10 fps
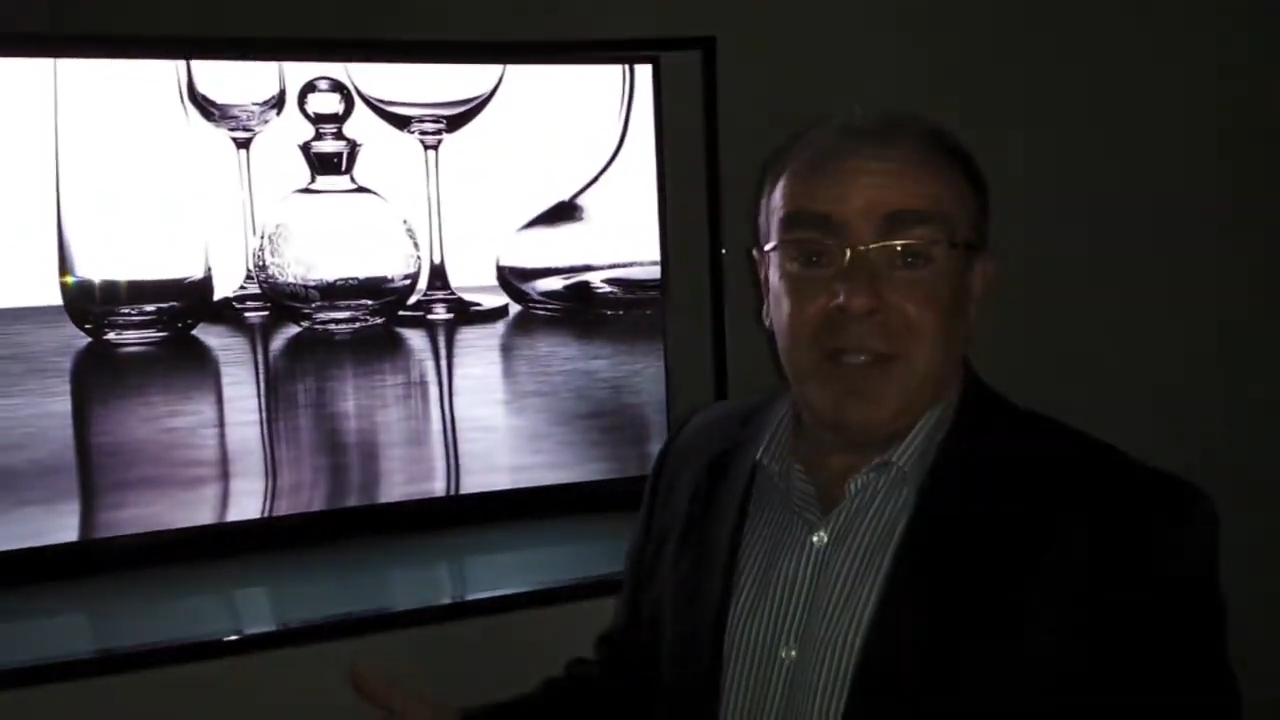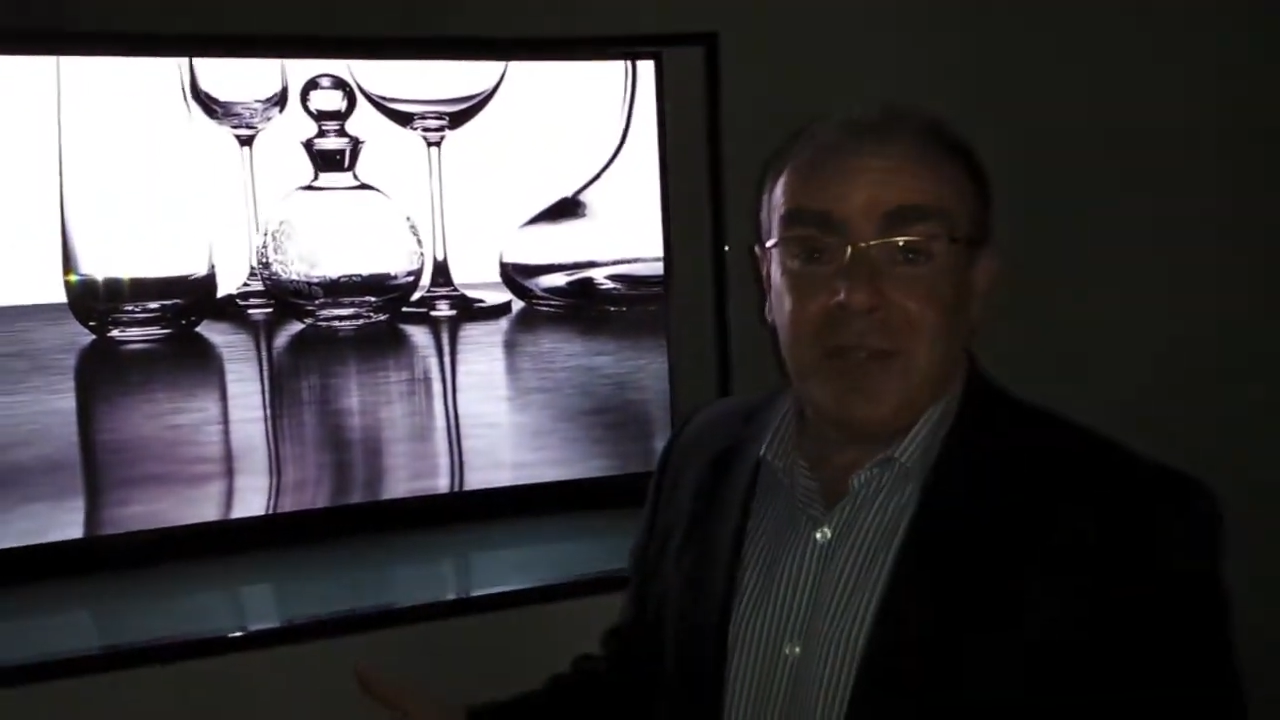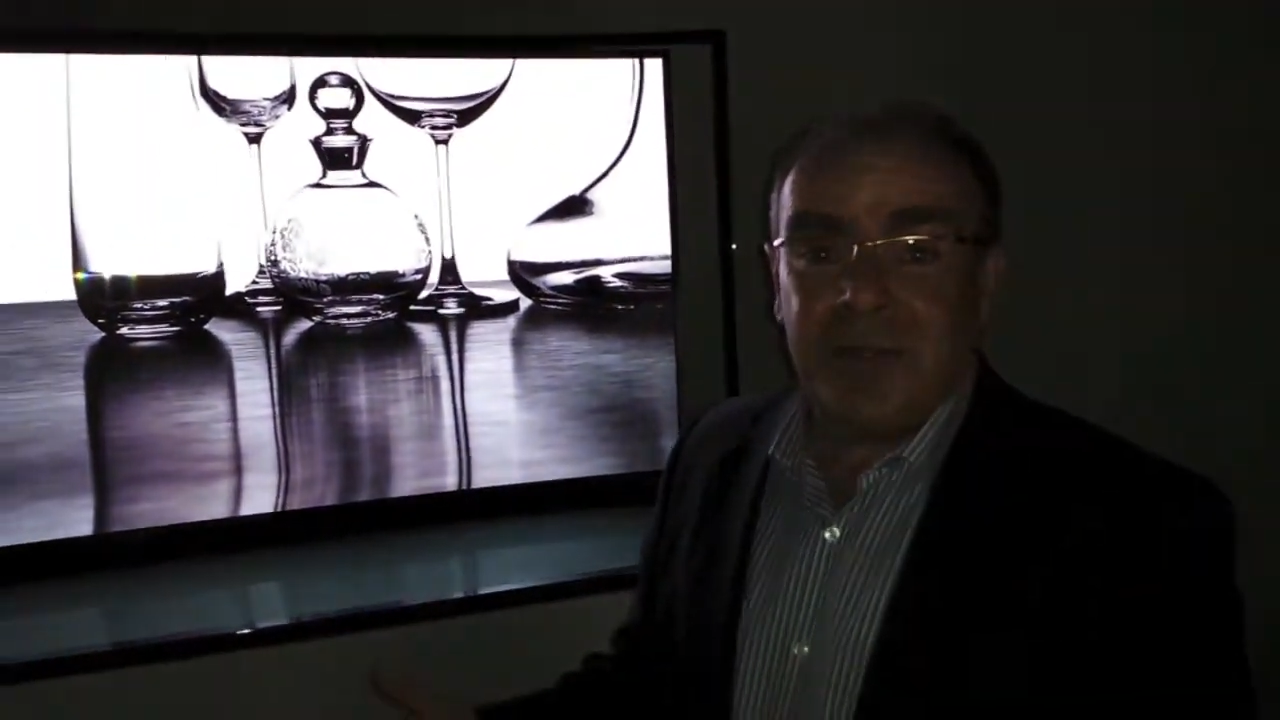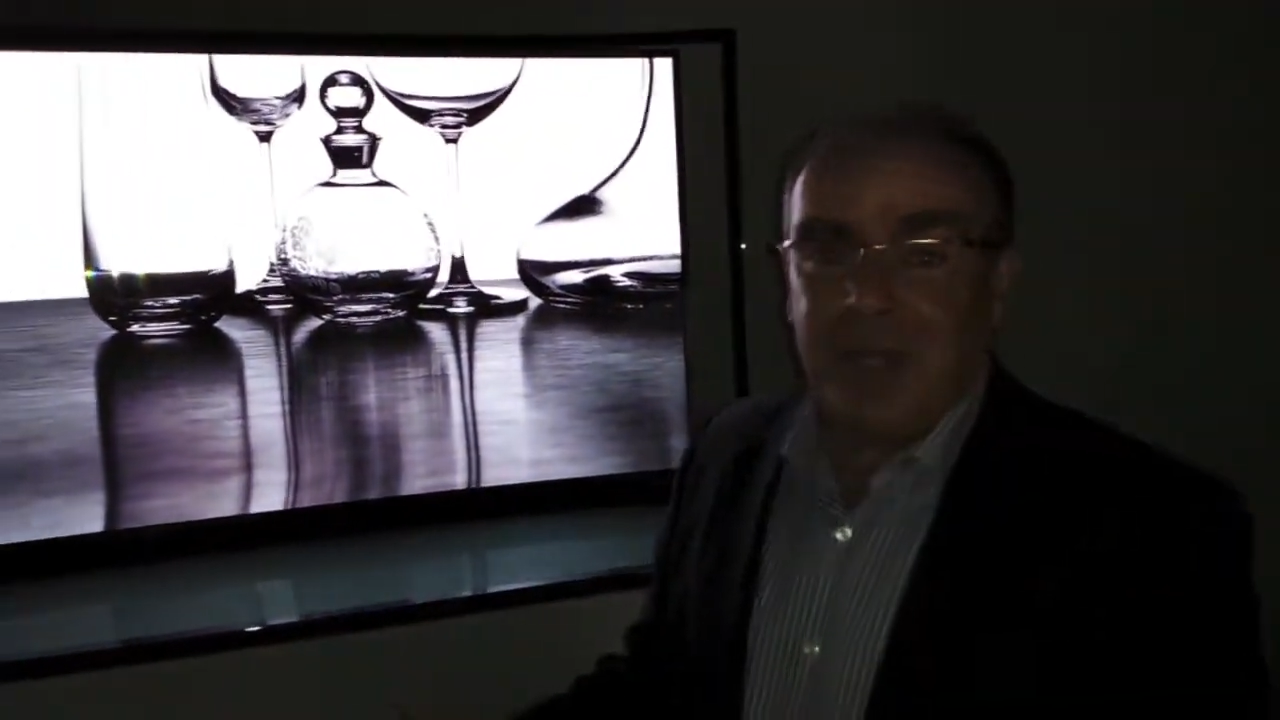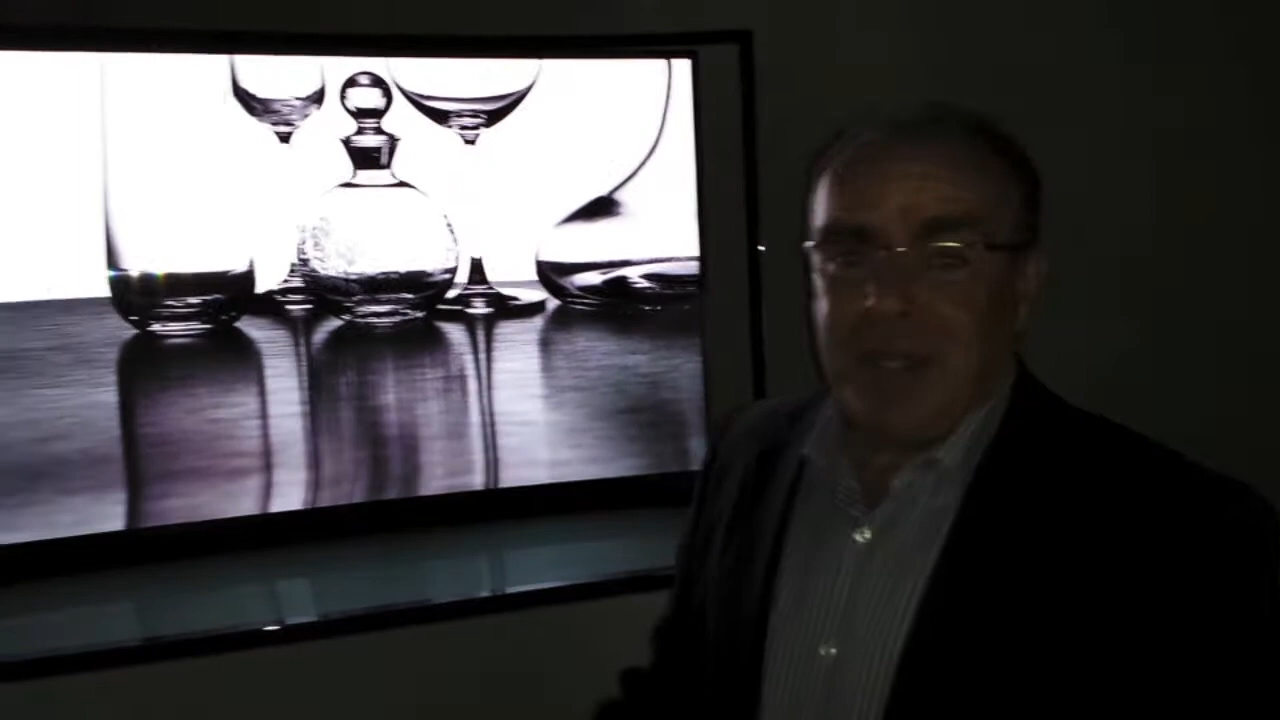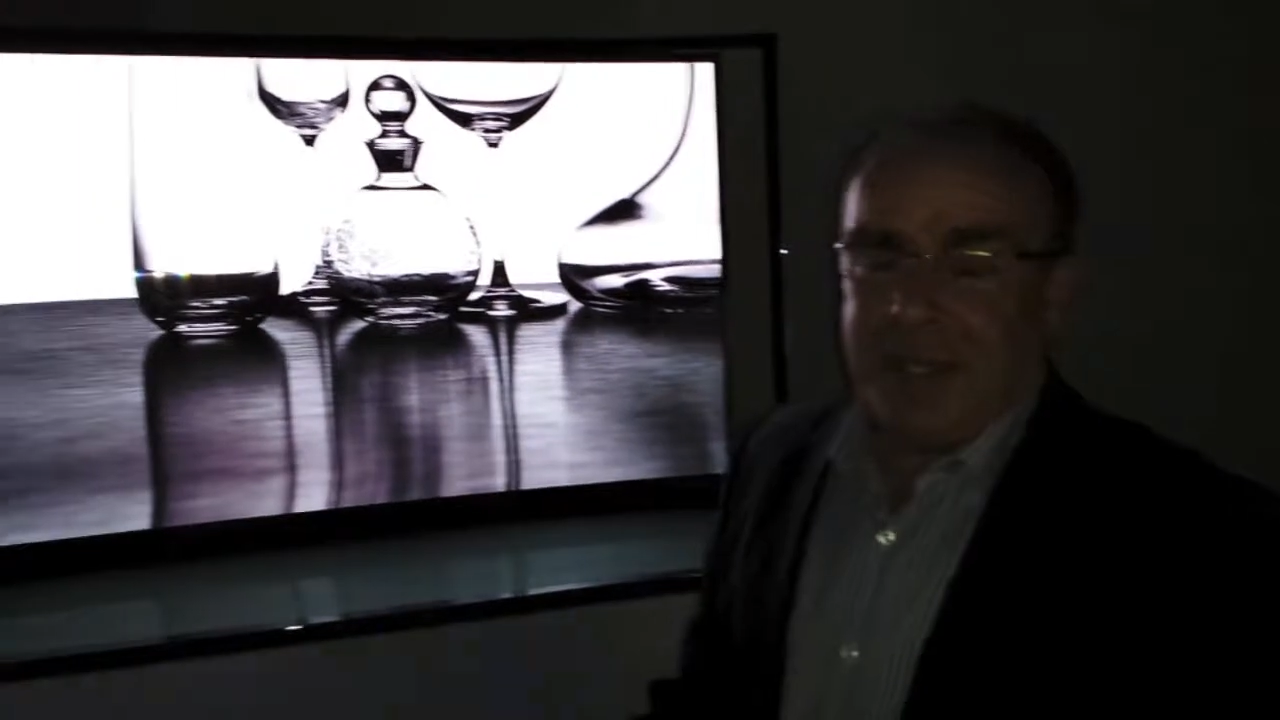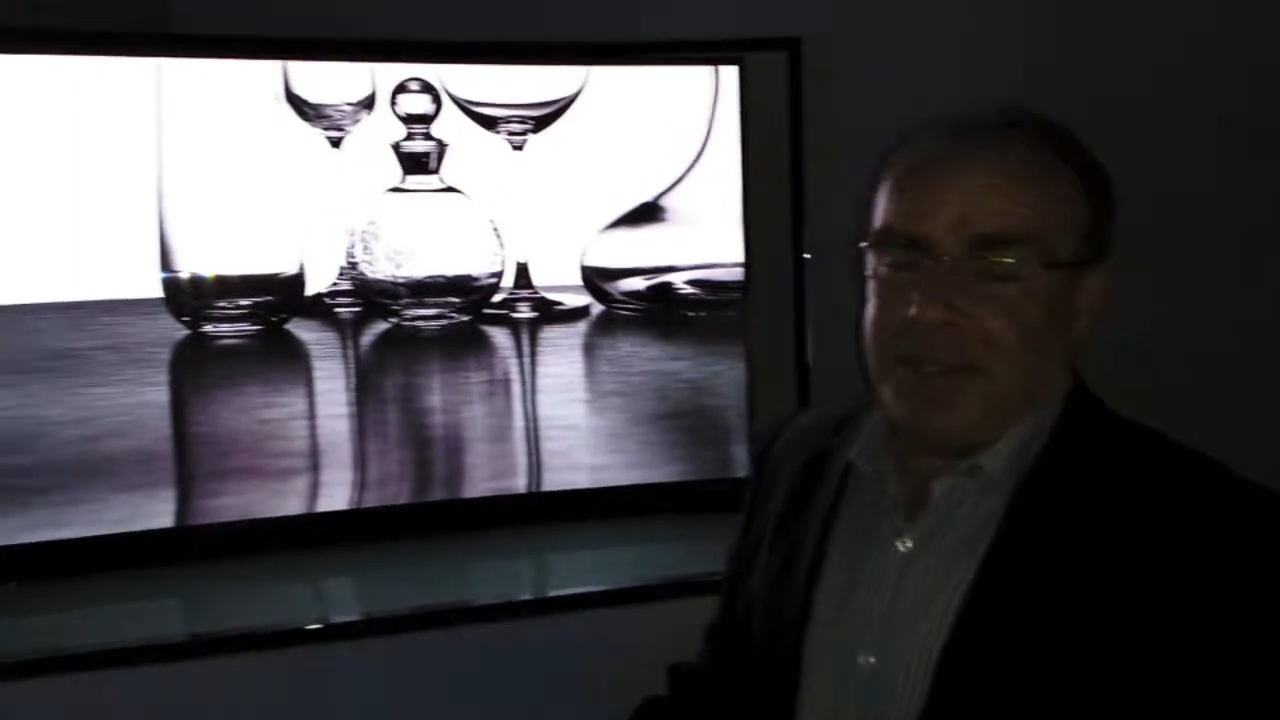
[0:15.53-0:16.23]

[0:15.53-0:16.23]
here.